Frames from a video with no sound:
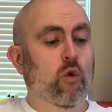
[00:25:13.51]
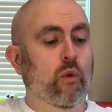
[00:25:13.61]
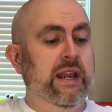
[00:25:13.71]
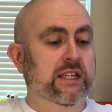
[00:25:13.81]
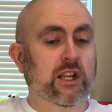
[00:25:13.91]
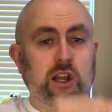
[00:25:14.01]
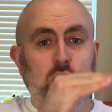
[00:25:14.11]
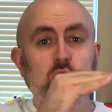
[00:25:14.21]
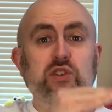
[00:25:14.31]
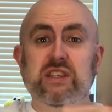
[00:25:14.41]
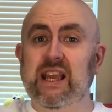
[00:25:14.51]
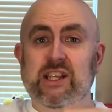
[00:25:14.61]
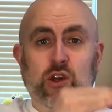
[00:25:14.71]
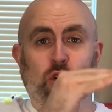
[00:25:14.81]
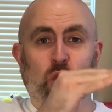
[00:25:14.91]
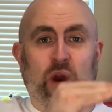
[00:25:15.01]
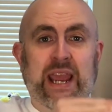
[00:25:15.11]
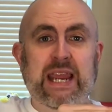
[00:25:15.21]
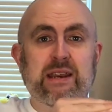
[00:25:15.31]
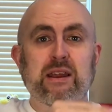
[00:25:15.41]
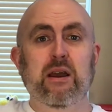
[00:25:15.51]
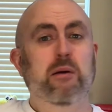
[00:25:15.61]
when it's close, it's great,